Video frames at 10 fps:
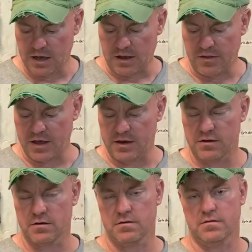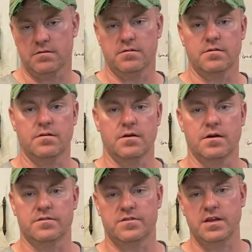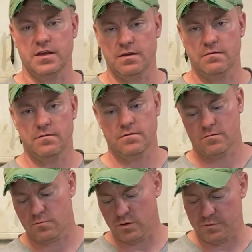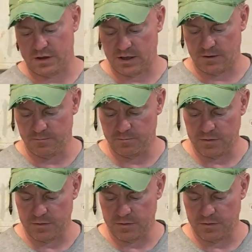And then C would be,